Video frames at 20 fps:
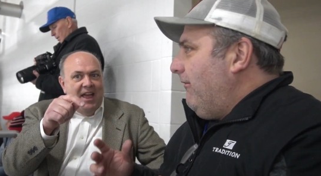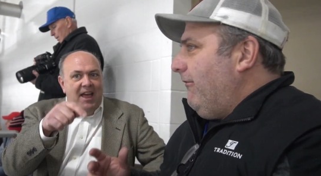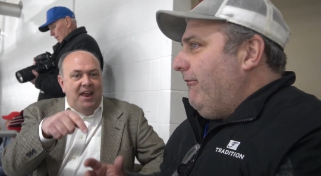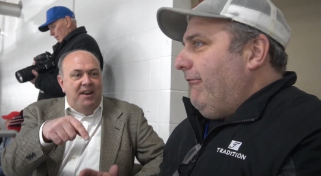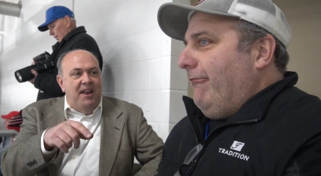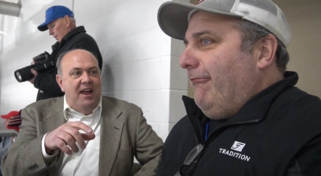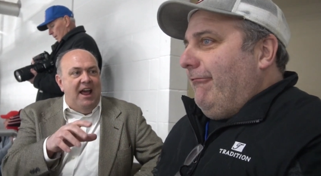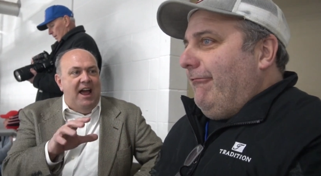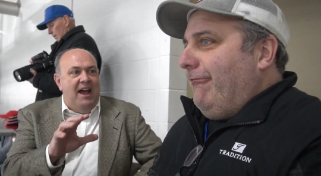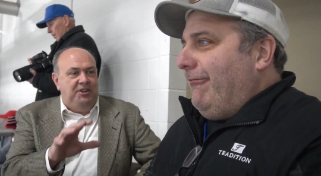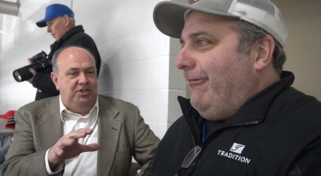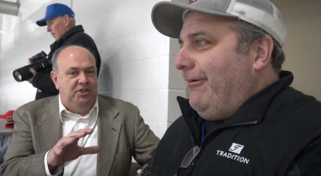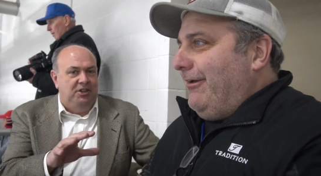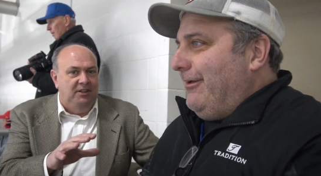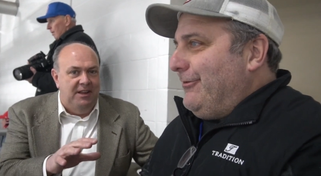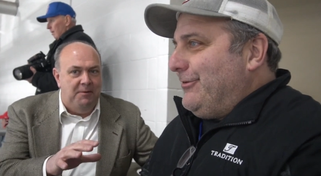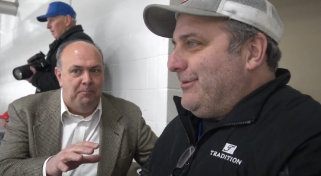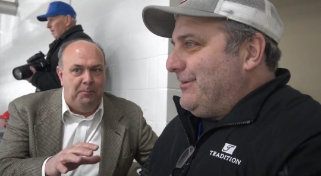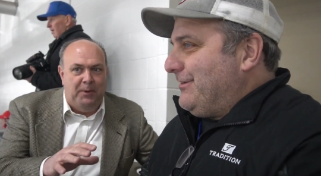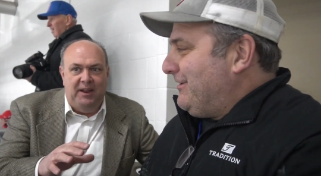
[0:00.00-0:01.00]
Speaker 1: and, and
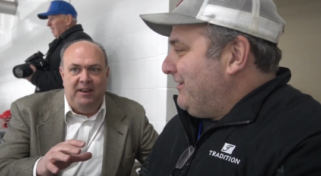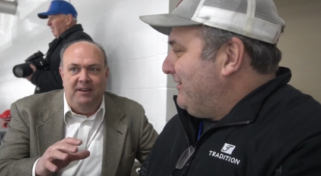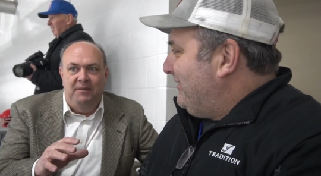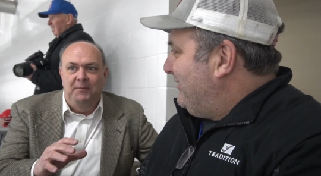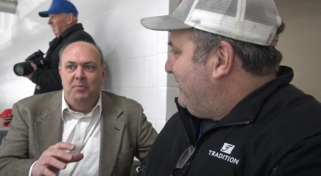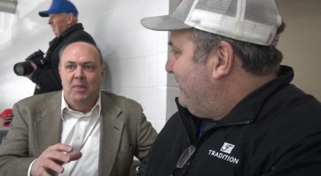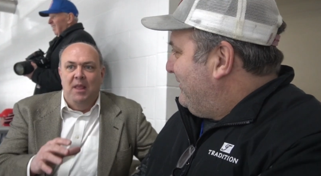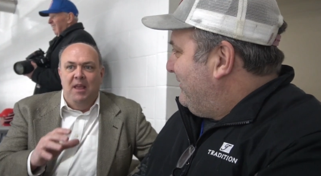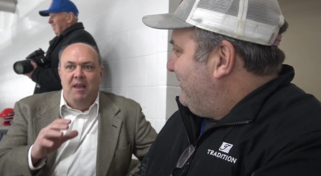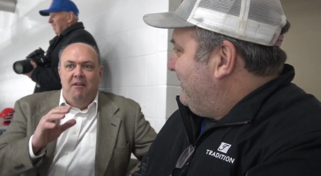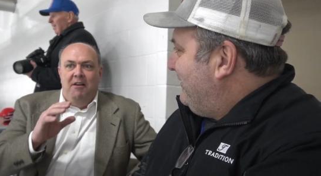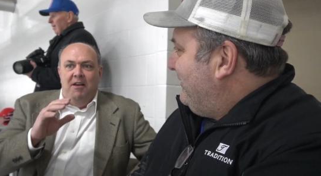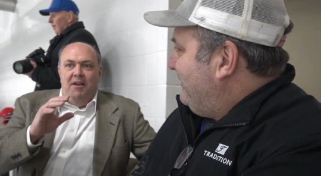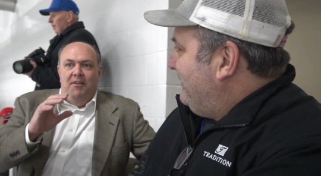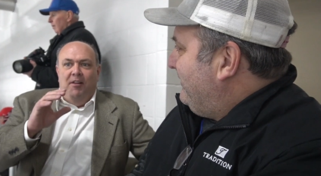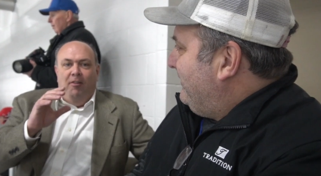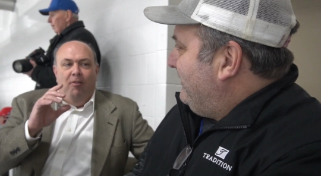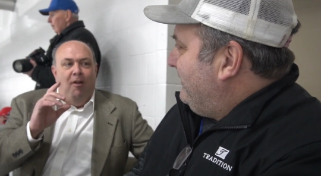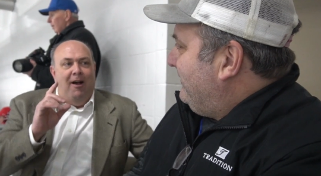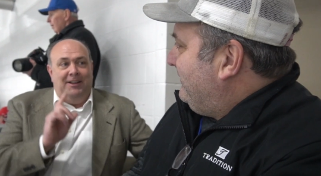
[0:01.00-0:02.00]
actually, Pete,
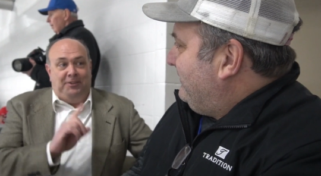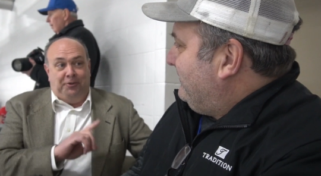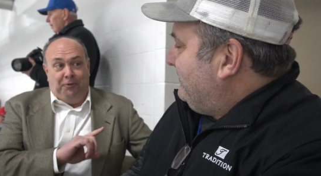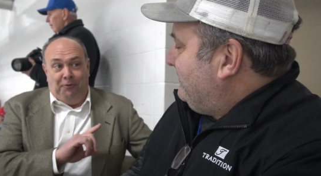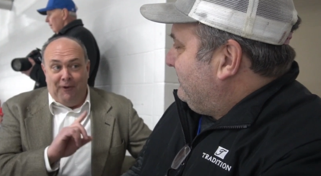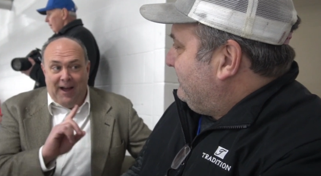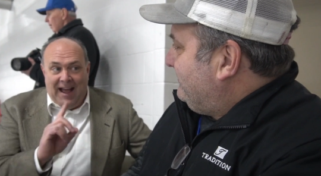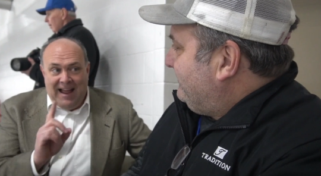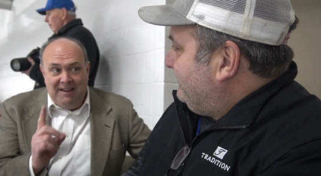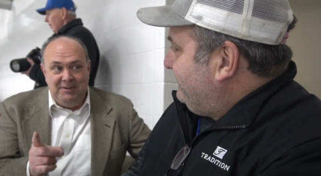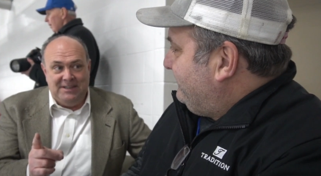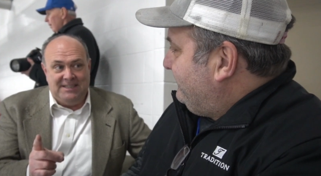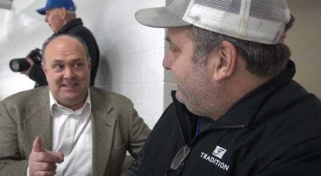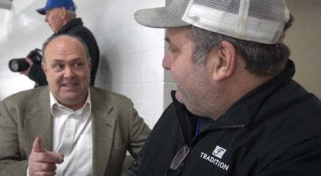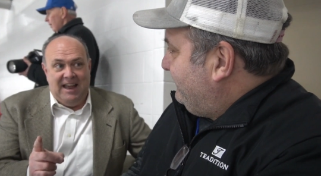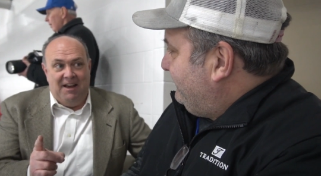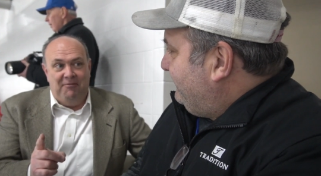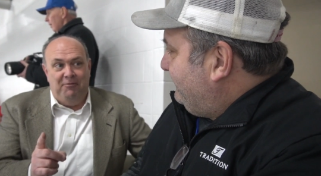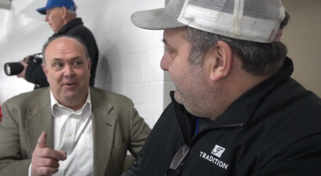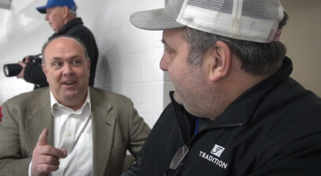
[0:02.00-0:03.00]
lost
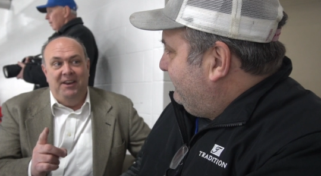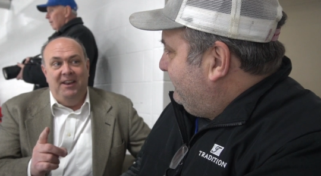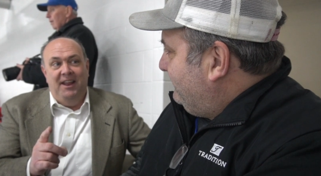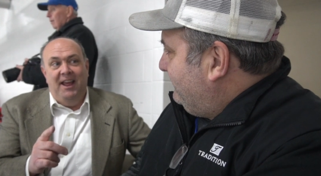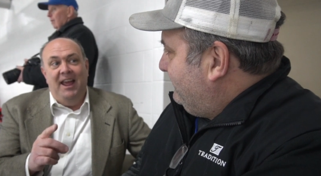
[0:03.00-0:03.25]
5 to 7,